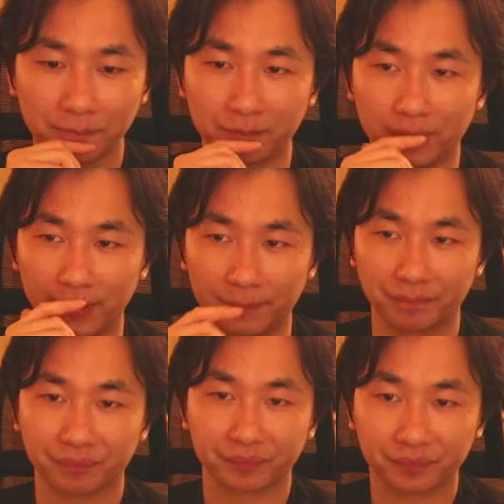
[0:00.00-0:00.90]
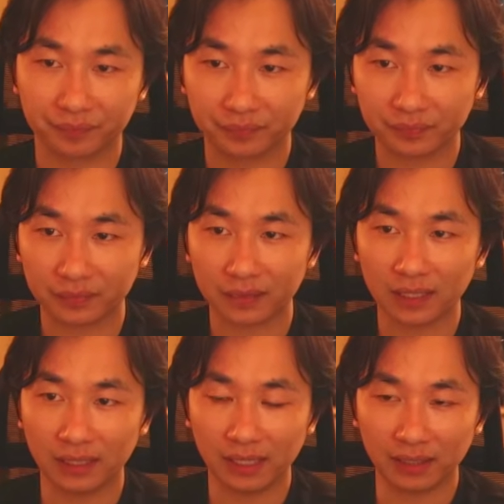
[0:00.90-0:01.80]
But
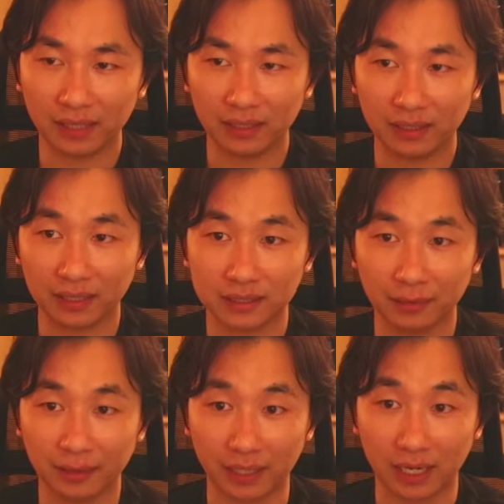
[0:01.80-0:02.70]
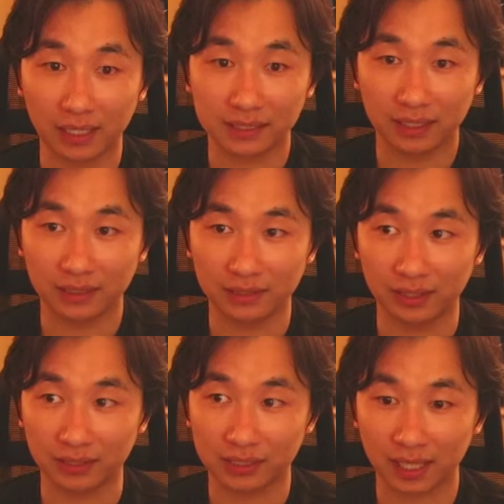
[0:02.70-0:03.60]
yeah, they accelerate a Kaisa into the
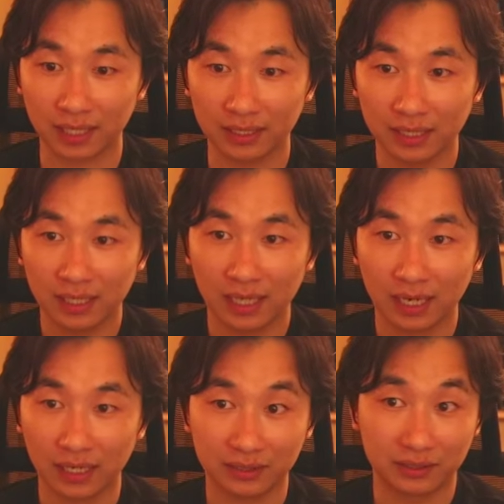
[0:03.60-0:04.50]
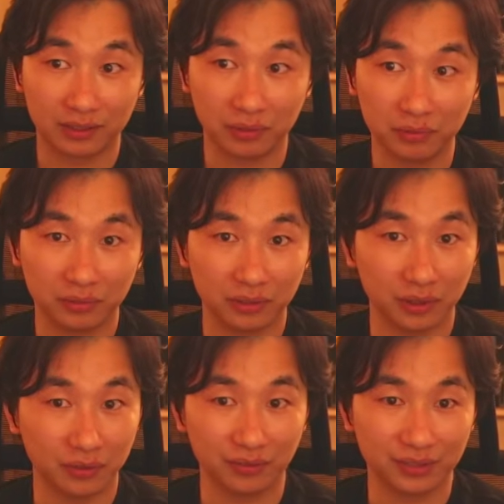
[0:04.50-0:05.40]
other side. I don't
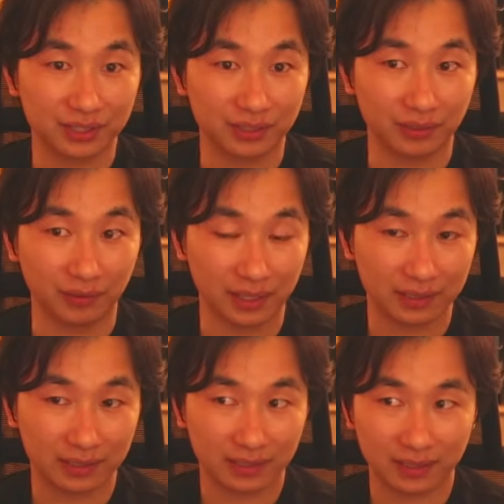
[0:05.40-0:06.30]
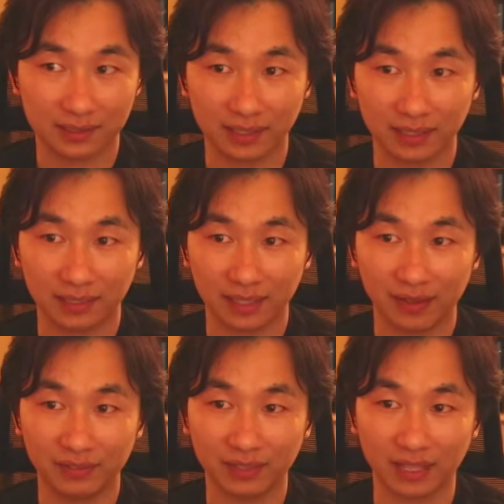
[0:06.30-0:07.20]
know if this is correct because like I
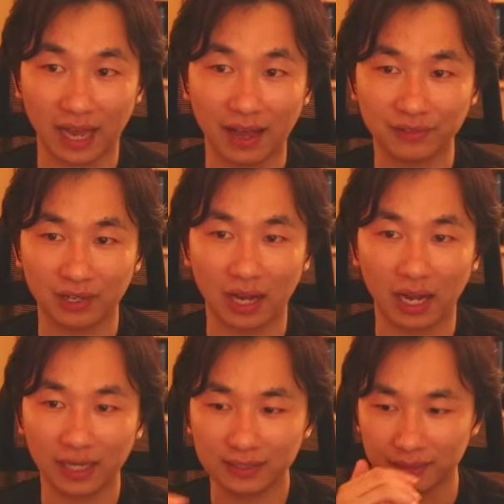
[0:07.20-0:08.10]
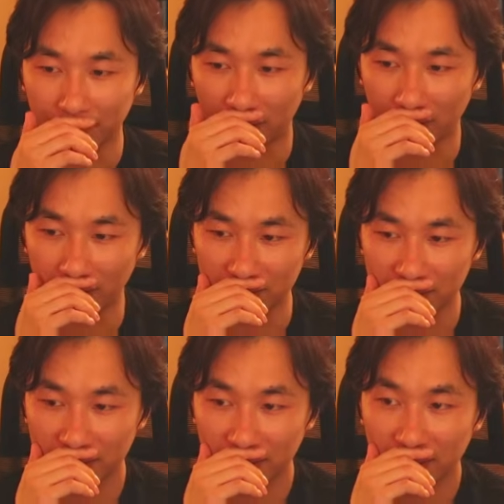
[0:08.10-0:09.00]
feel like they have to hide some
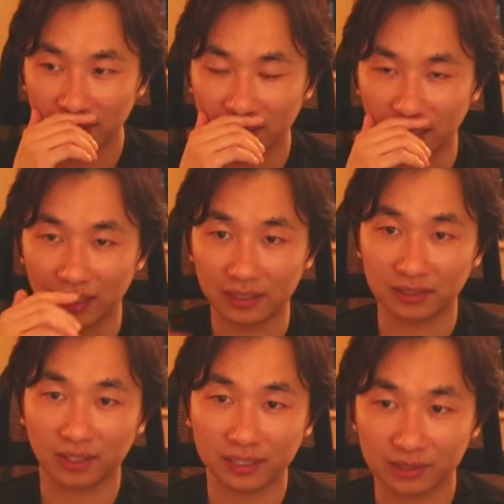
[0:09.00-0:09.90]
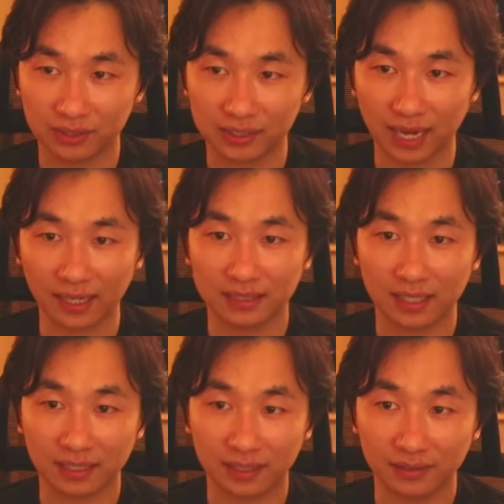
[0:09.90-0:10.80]
cards. So I guess they're stack
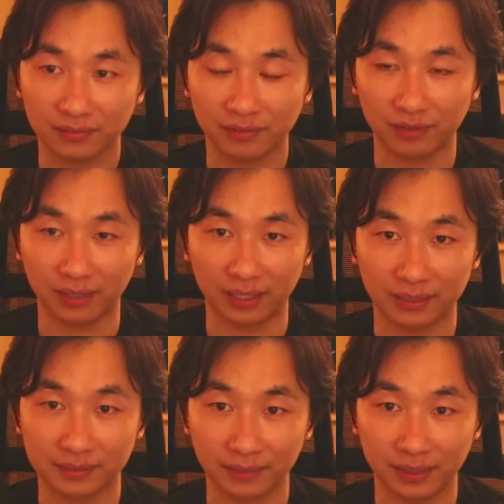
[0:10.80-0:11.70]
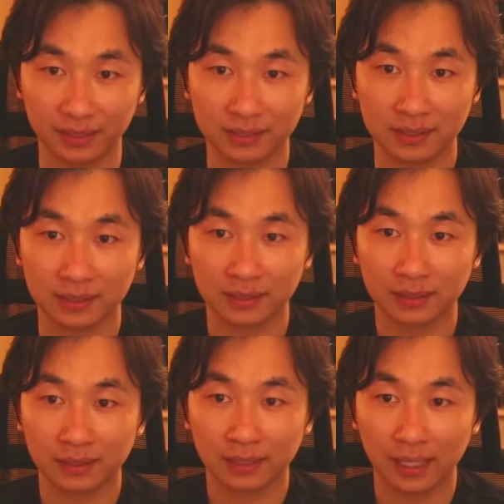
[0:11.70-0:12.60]
decking for like some hiddens.
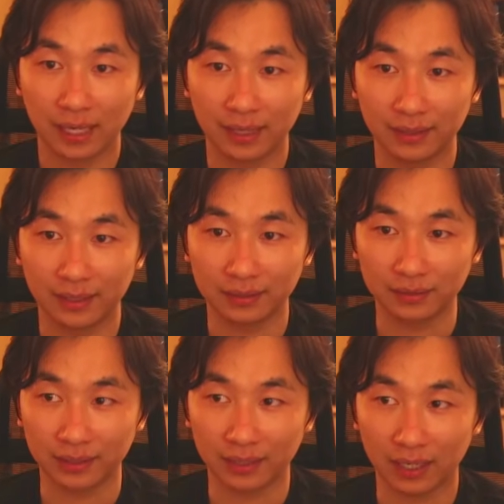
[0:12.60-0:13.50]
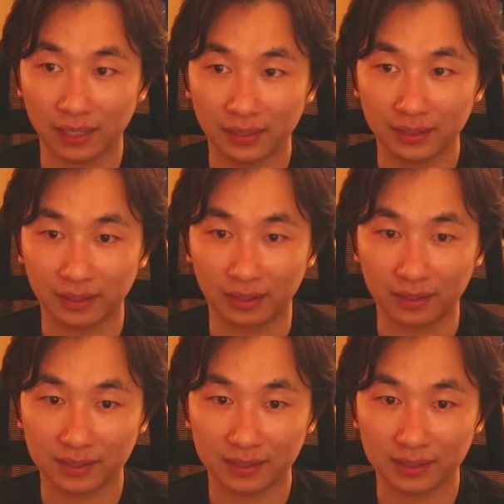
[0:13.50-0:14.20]
And then do they hide any cards